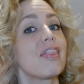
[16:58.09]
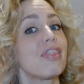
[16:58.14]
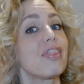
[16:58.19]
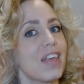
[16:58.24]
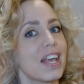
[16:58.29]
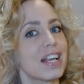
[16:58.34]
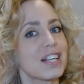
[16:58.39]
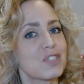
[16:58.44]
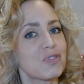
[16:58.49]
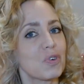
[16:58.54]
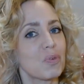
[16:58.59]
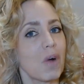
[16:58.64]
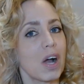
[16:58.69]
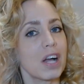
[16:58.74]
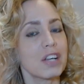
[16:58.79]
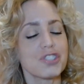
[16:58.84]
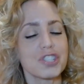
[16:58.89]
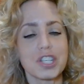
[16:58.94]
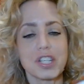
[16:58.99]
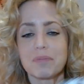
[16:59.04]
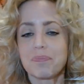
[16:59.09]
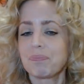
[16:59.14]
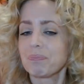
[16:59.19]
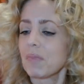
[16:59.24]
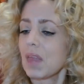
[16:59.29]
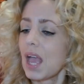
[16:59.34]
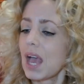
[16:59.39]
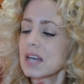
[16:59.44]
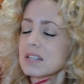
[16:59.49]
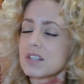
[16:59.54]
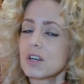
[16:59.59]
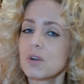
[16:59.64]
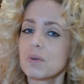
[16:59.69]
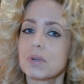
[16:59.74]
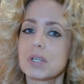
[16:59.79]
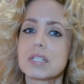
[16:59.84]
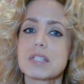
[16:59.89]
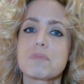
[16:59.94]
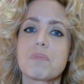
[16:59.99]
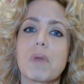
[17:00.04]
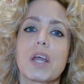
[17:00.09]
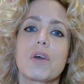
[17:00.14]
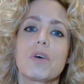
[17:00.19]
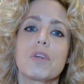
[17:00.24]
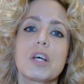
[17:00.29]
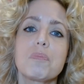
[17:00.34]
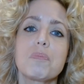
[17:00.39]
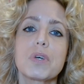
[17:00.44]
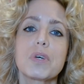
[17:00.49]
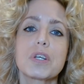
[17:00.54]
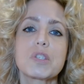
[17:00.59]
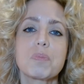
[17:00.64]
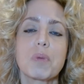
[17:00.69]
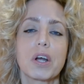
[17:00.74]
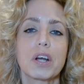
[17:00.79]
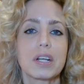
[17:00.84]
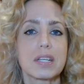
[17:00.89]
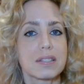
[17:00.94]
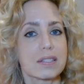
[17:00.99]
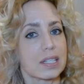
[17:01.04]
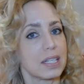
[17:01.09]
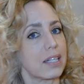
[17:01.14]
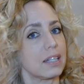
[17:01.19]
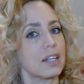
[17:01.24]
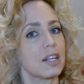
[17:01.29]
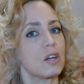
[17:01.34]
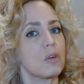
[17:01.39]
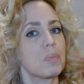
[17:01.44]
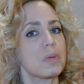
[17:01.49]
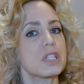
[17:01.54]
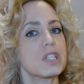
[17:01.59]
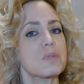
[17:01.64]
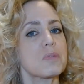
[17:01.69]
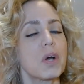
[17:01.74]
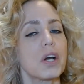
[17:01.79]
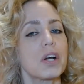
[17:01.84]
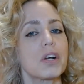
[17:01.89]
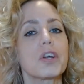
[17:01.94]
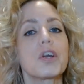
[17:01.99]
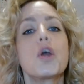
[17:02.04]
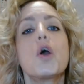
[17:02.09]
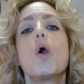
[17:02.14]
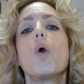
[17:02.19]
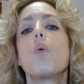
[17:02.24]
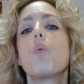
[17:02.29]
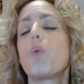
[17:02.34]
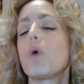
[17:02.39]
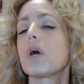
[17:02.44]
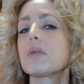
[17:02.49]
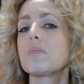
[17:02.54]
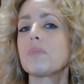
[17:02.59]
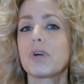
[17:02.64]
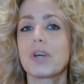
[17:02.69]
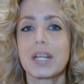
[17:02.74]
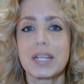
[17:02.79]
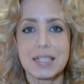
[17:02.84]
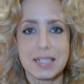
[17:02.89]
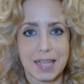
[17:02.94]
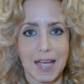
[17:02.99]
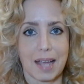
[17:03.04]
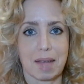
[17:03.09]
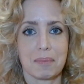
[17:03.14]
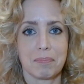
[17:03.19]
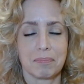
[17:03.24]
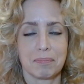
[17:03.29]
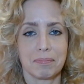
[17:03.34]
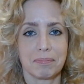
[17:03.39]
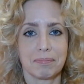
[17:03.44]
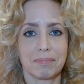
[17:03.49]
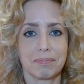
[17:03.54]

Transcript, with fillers: Thanks for watching. As always, my goal at Booksmart is to get a little bit smarter, one book at a time.